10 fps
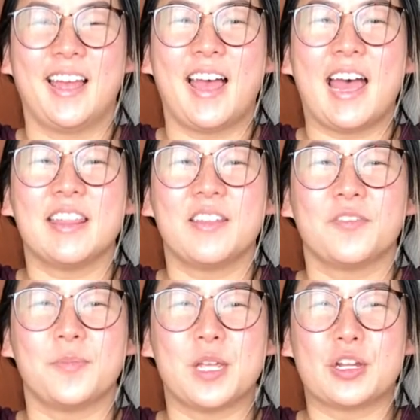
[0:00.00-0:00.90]
And then
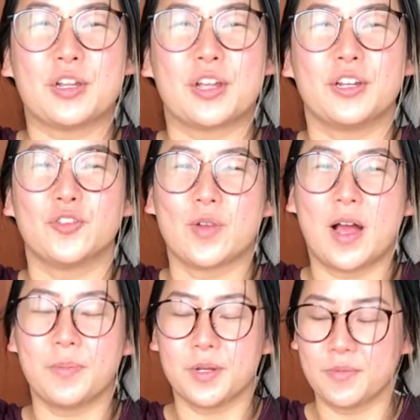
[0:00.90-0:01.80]
from here, you're going to
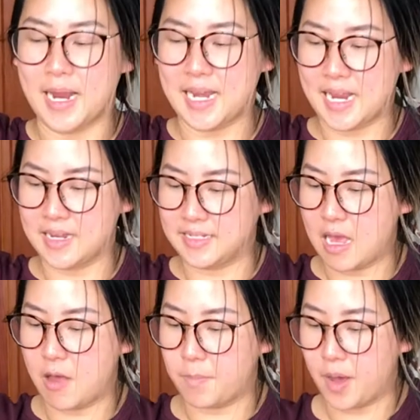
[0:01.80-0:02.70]
drop your right hand
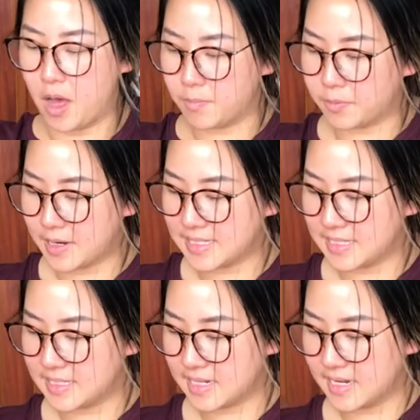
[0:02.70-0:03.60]
down, palm
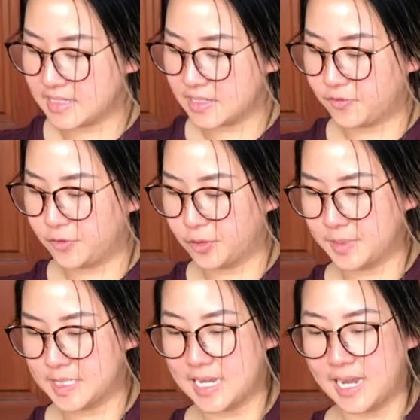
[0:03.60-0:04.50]
presses against the floor
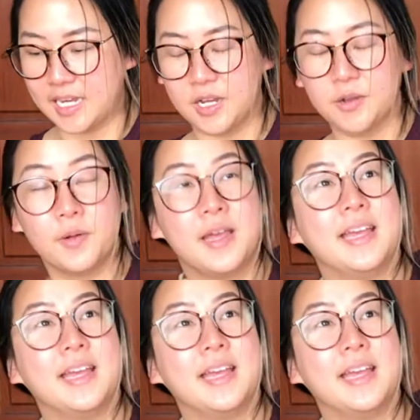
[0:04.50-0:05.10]
beside you.